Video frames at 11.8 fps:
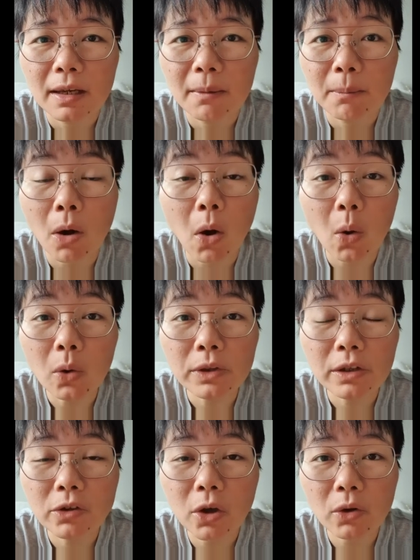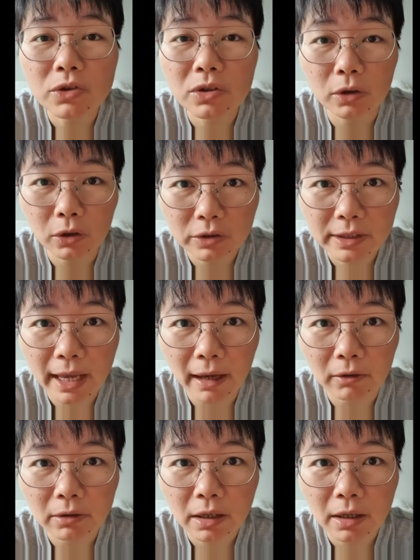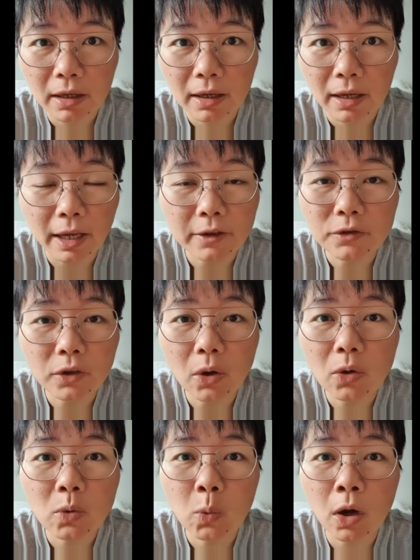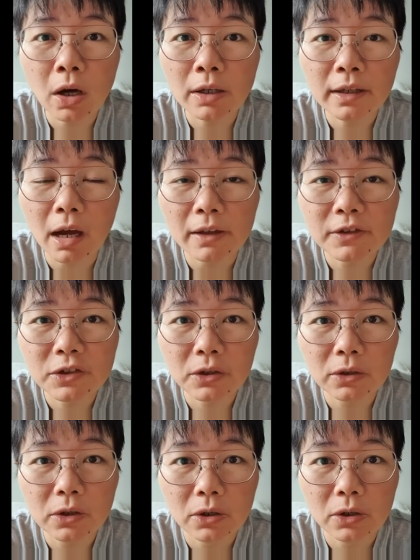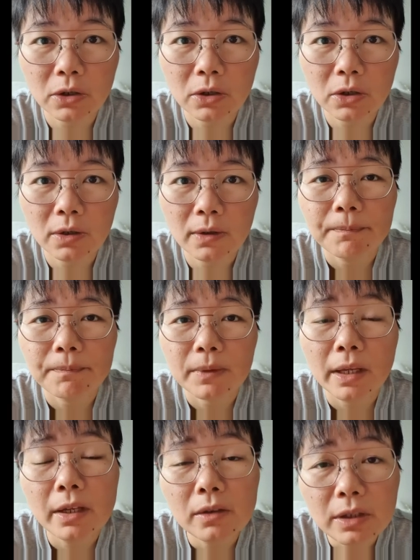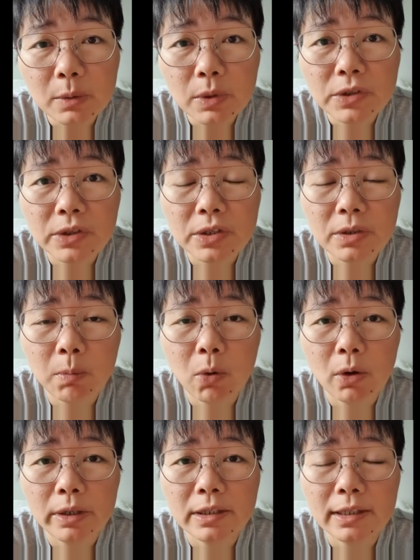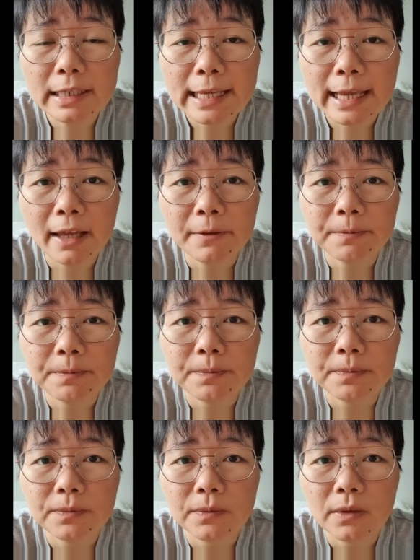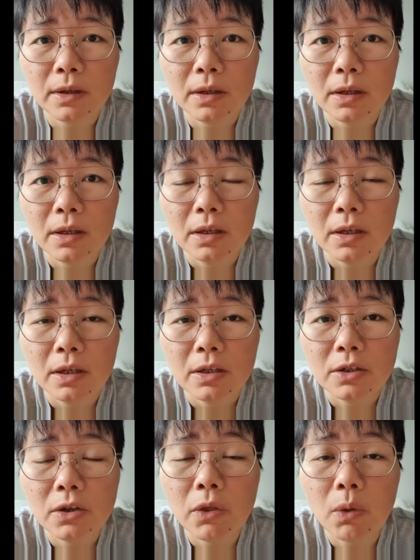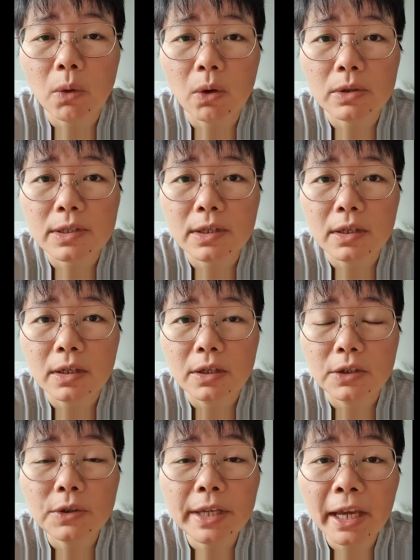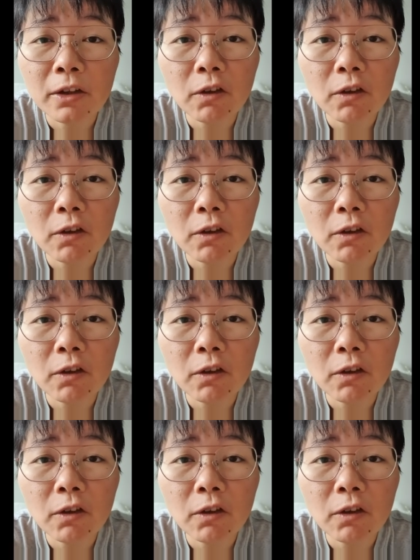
But all the ghosts looked down and no one answered her. Hildy was disappointed again. She thought, you cannot